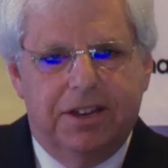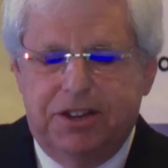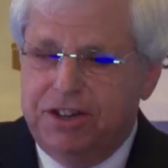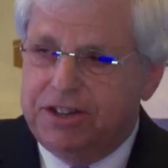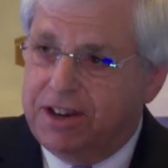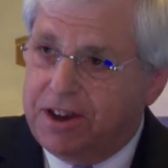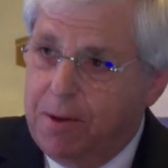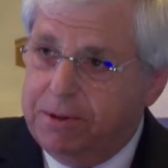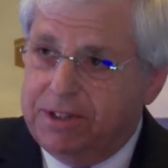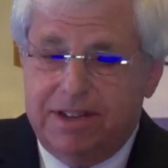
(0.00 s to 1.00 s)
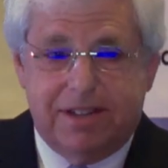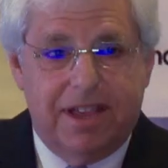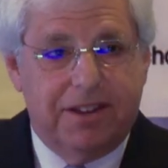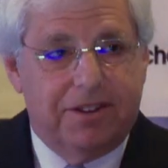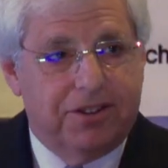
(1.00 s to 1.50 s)
She said a couple days
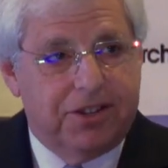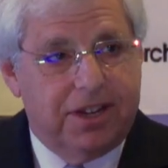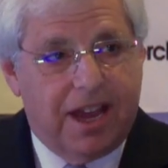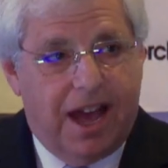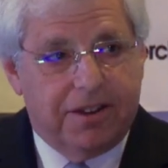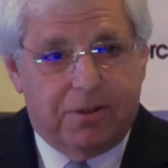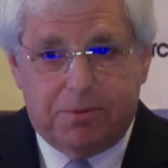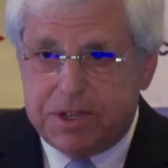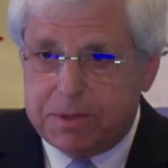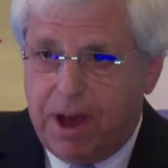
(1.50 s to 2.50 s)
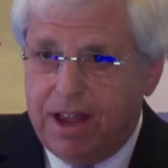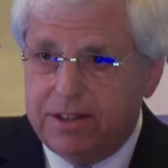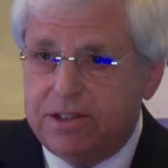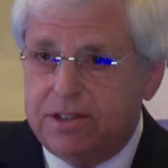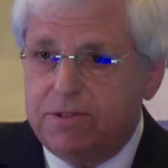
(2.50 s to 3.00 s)
later, she got a
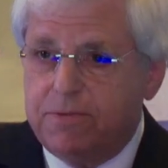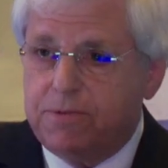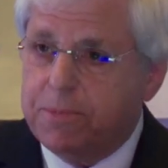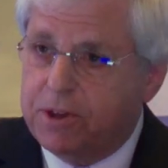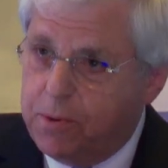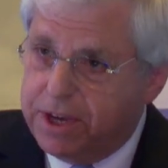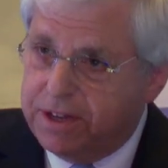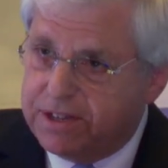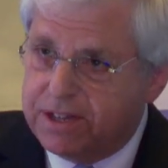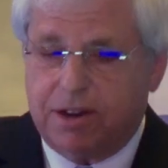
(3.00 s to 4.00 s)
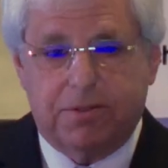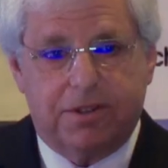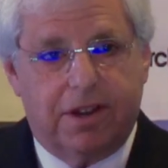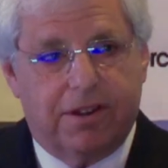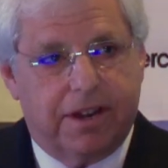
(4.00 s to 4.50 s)
response from the Queen's
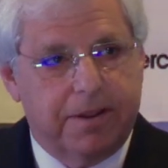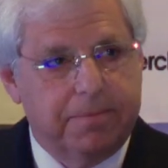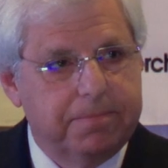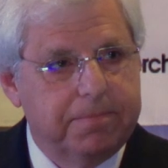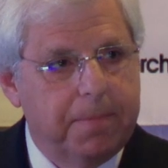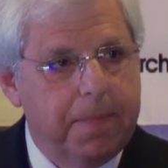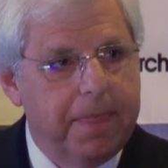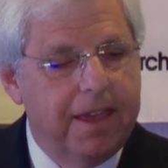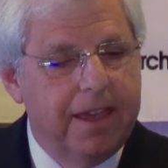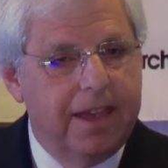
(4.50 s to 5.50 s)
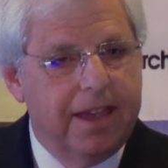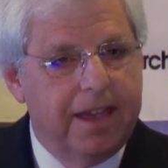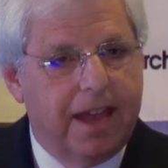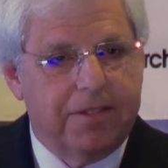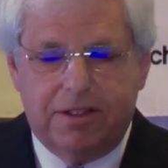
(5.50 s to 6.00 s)
secretary.
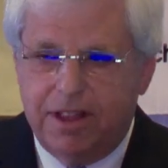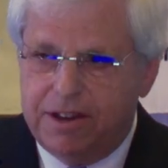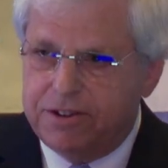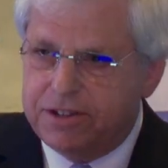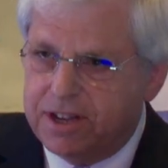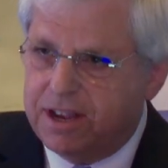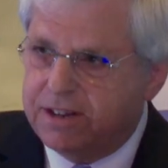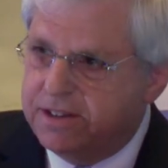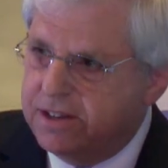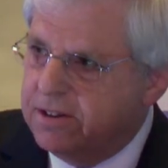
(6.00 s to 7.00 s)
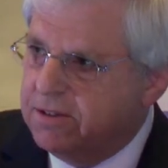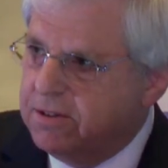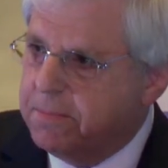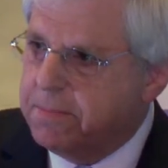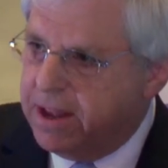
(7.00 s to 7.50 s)
And the letter said,
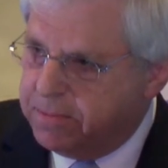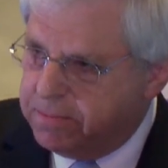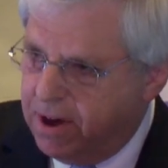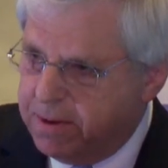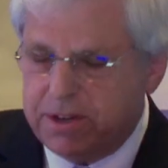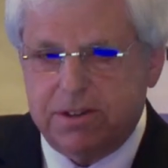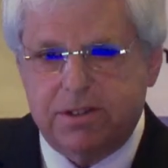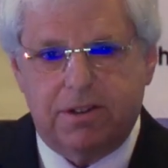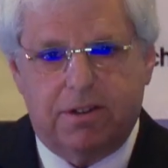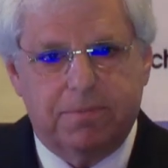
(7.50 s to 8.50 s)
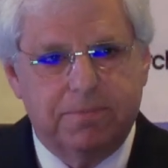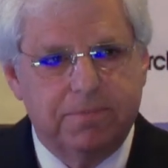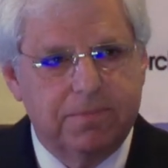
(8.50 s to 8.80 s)
Dear Madam Prime Minister,